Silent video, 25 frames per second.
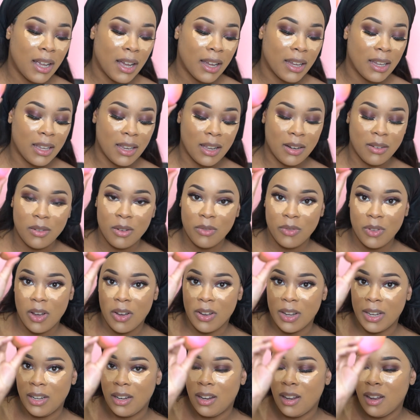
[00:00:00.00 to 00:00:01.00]
I don't know if
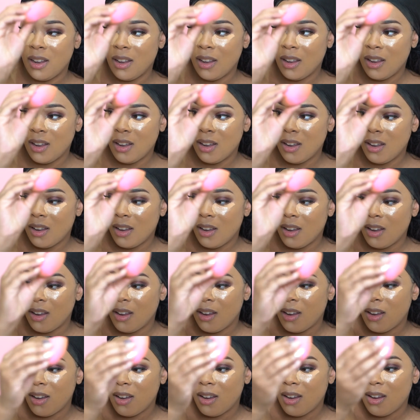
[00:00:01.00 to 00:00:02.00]
y'all
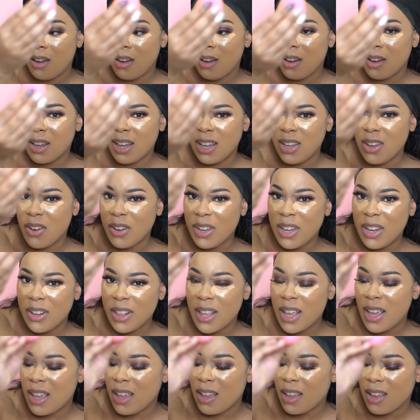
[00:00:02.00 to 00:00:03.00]
can y'all
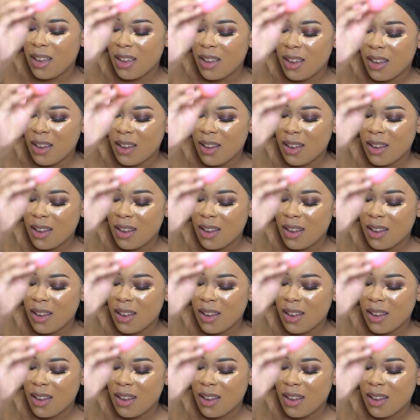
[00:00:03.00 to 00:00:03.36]
hear that?